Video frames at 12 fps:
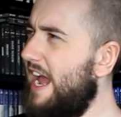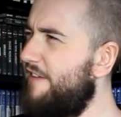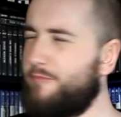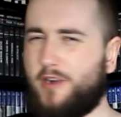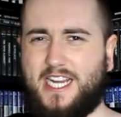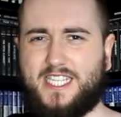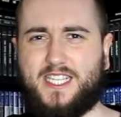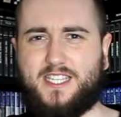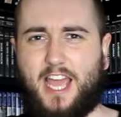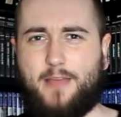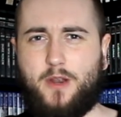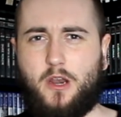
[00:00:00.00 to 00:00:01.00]
have praised this
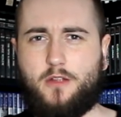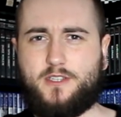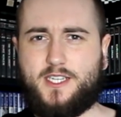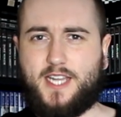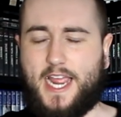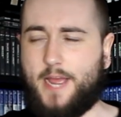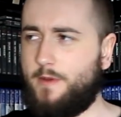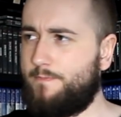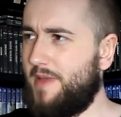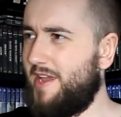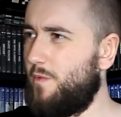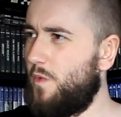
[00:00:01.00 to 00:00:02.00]
game a lot today, I'm a
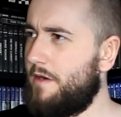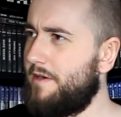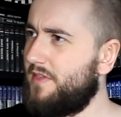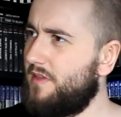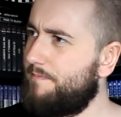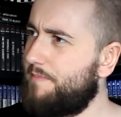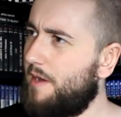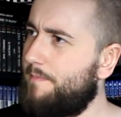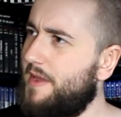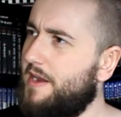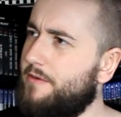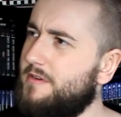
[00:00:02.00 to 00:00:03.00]
bit worried that
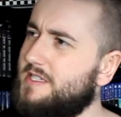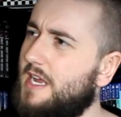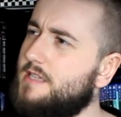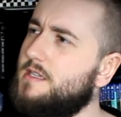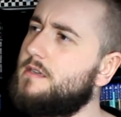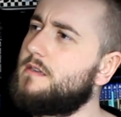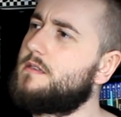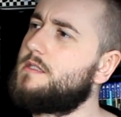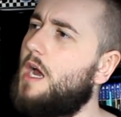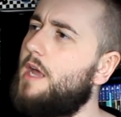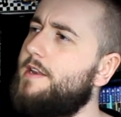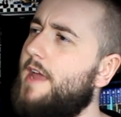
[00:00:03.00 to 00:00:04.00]
Pupicarus hasn't
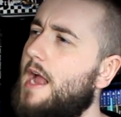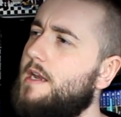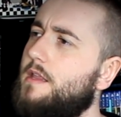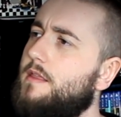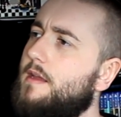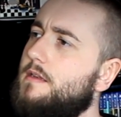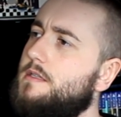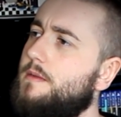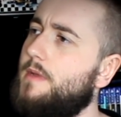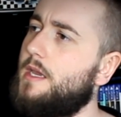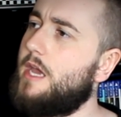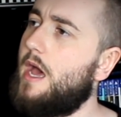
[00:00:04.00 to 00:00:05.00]
done anything to
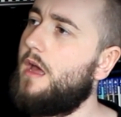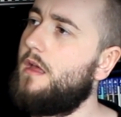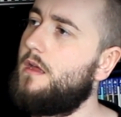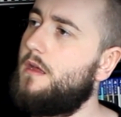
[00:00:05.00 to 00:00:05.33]
me yet.